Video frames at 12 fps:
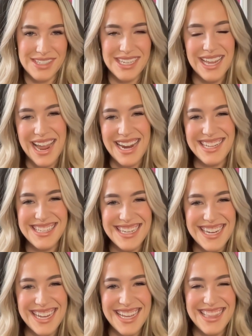Hi,
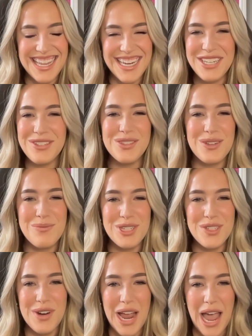Aaliyah. Thank you so much
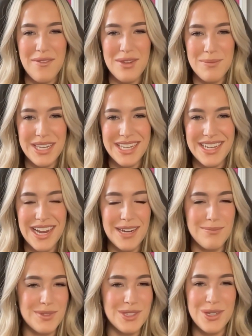for having me.
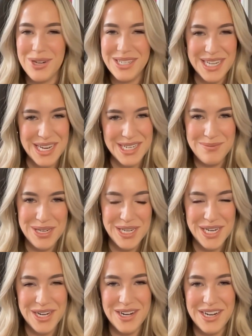I'm so excited to be
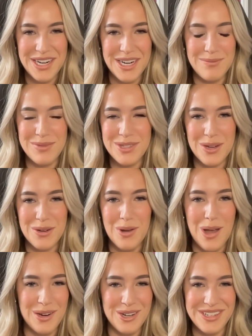here and I'm so
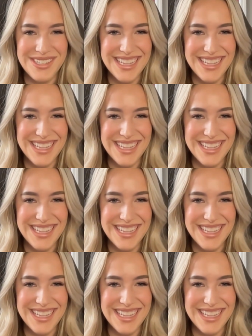honored.